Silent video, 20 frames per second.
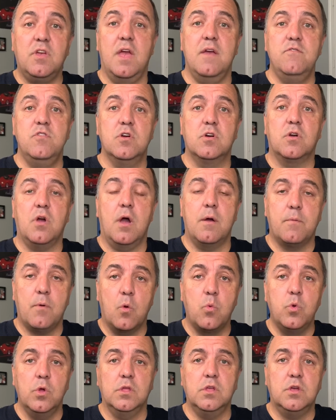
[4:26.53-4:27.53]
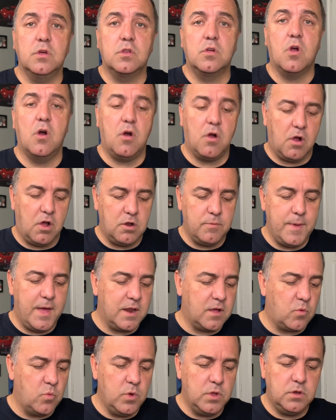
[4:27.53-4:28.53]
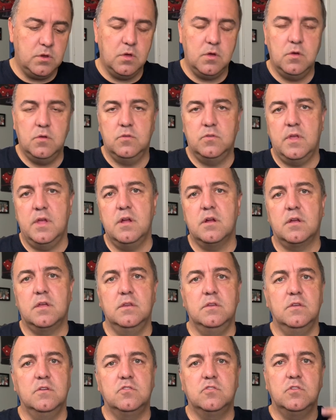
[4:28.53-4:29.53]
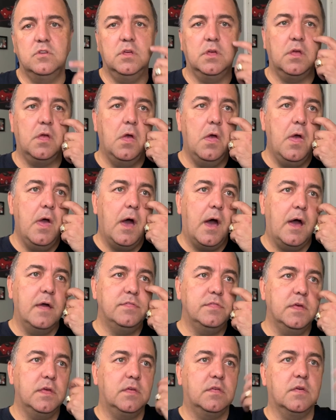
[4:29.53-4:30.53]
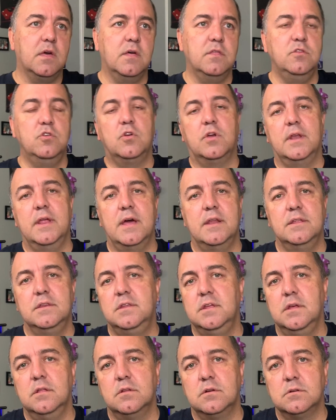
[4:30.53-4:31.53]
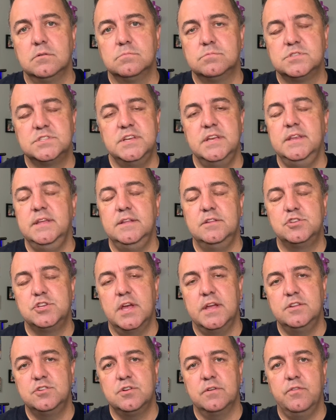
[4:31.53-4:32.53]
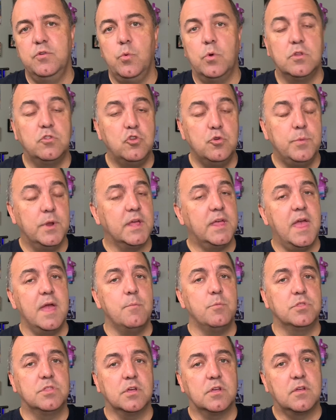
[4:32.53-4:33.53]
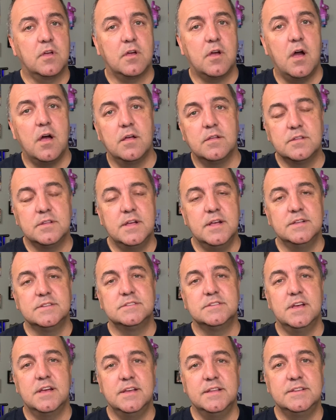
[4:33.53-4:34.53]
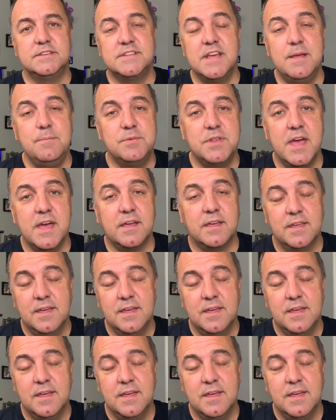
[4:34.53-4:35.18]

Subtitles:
you a really good car. Automatic windows, air conditioning. I think you could add a dealer CD changer if you wanted to, but it came with a tape deck